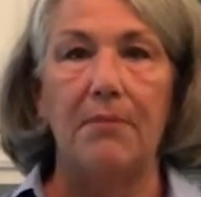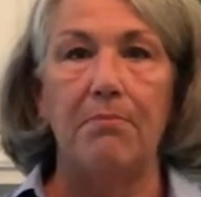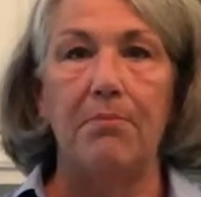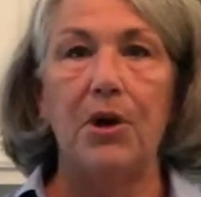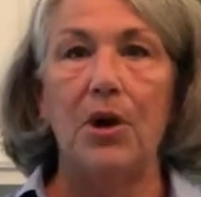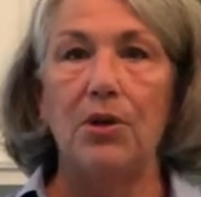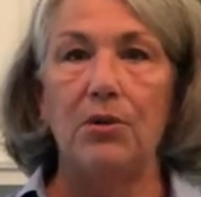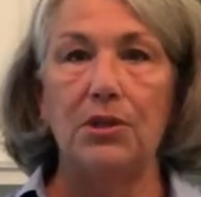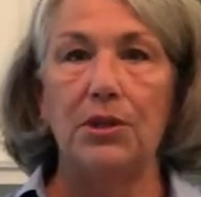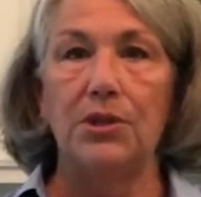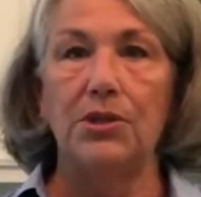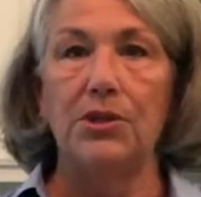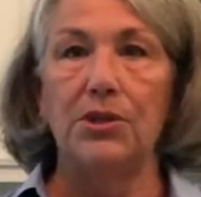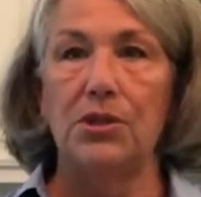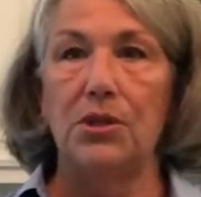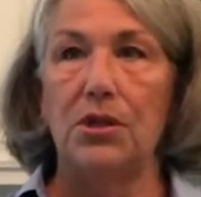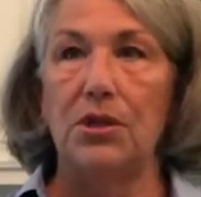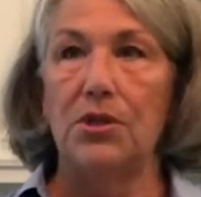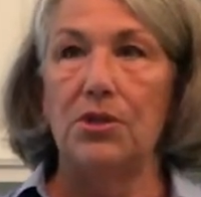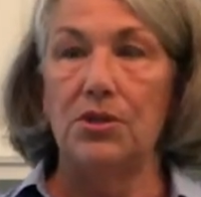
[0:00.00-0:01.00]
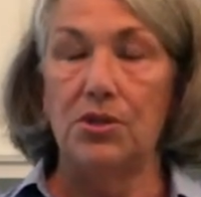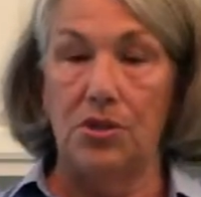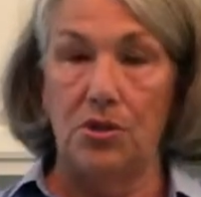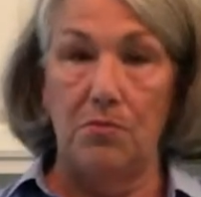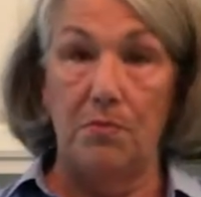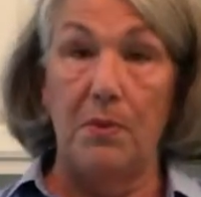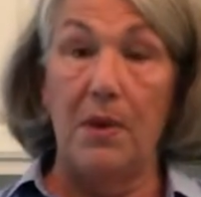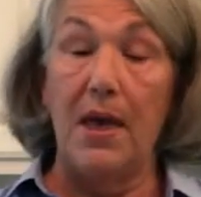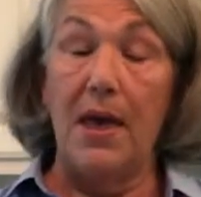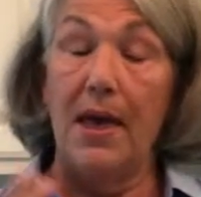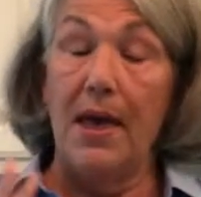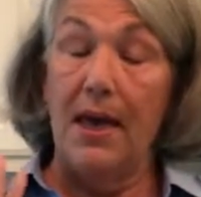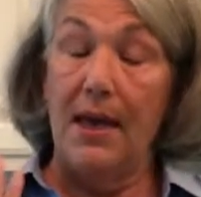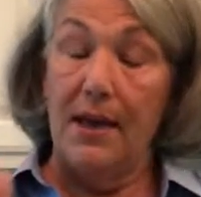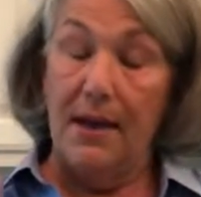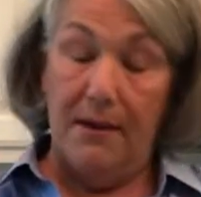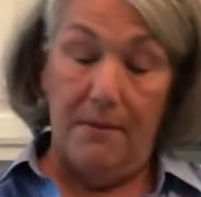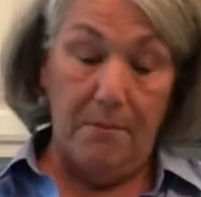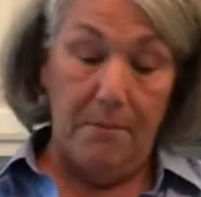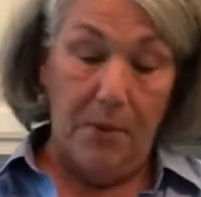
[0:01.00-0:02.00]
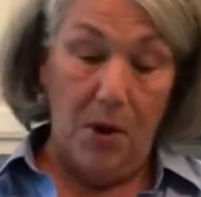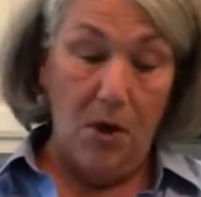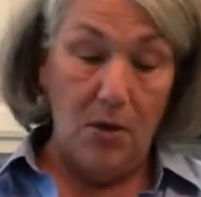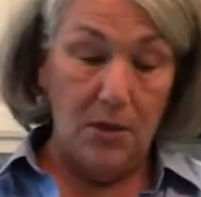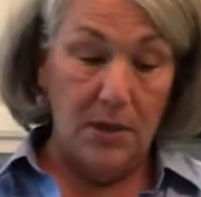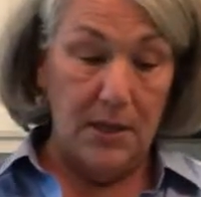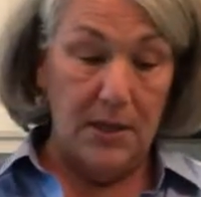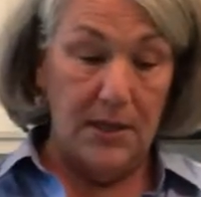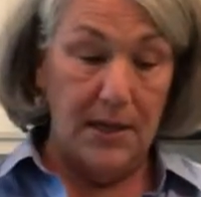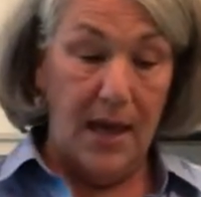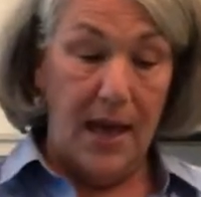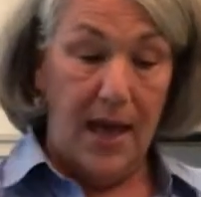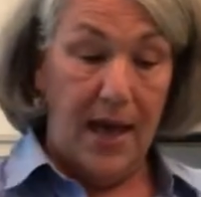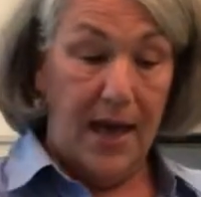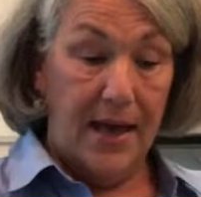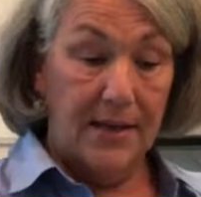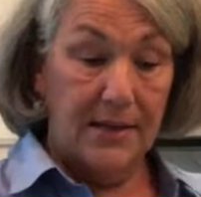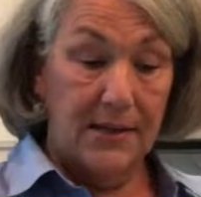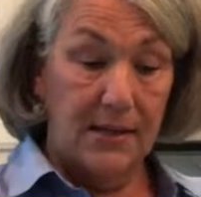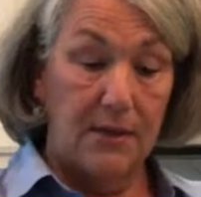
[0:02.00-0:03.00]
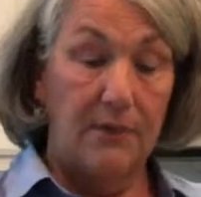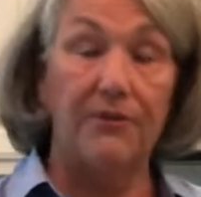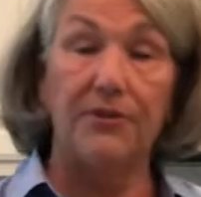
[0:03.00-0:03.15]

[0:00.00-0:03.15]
Polish soup. Poland has,